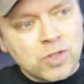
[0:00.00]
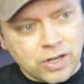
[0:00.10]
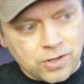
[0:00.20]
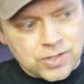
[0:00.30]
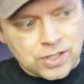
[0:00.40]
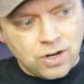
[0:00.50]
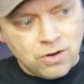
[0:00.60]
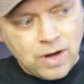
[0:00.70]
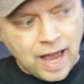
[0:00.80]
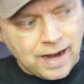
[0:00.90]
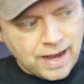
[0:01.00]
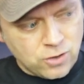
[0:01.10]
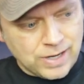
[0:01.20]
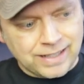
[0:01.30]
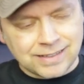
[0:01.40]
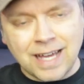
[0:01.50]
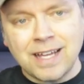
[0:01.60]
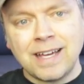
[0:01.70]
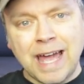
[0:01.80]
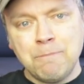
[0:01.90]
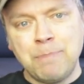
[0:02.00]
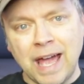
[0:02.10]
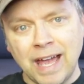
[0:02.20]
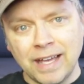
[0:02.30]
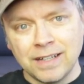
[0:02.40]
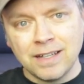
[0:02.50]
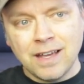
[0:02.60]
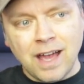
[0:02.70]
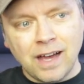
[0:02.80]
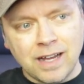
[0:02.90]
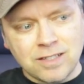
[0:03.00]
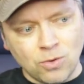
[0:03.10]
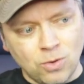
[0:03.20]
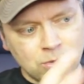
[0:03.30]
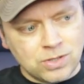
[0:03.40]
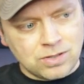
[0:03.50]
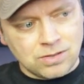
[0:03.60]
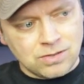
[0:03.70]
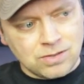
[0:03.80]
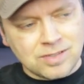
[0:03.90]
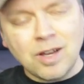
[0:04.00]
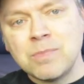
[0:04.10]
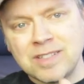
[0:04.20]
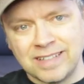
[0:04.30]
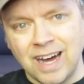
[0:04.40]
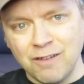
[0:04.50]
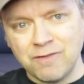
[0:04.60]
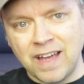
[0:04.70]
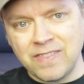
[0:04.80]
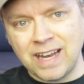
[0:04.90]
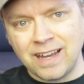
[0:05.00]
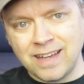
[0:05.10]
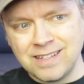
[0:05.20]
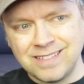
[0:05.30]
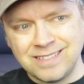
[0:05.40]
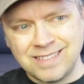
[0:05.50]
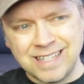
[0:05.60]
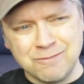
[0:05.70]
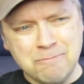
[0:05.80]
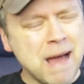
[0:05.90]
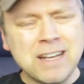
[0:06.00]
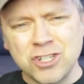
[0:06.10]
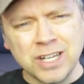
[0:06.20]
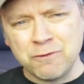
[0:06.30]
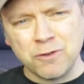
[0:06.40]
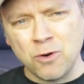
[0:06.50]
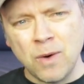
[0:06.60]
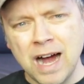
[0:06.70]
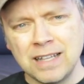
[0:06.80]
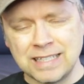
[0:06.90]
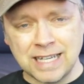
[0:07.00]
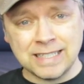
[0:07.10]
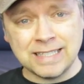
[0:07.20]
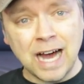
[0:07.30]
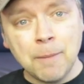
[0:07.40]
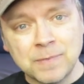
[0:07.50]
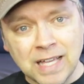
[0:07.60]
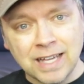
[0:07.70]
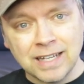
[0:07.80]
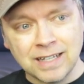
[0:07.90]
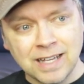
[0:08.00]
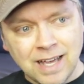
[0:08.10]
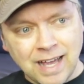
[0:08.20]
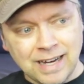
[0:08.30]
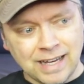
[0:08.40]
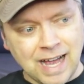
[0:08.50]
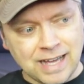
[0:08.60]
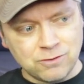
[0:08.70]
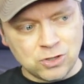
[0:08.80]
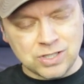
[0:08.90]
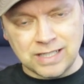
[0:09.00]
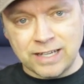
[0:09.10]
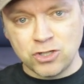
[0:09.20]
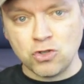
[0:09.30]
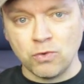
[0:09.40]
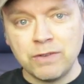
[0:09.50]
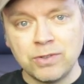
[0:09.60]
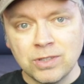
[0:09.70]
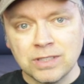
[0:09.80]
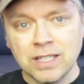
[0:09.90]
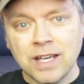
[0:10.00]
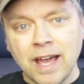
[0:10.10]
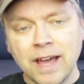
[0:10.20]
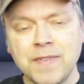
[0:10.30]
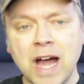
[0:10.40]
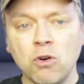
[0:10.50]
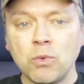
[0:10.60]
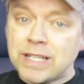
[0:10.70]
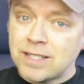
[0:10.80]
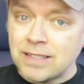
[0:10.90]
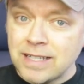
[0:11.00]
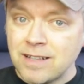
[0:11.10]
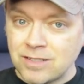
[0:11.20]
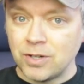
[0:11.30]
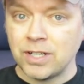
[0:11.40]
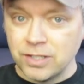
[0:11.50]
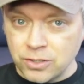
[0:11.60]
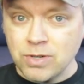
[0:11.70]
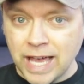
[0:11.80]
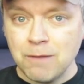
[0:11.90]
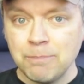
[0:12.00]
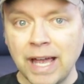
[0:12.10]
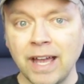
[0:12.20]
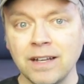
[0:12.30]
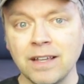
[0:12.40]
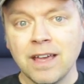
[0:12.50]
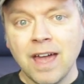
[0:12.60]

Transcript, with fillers: years ago and I created like a campaign and I sold some stuff and then I didn't mention it for a while and I didn't update it and it kind of just like shriveled. And now recently I started a new campaign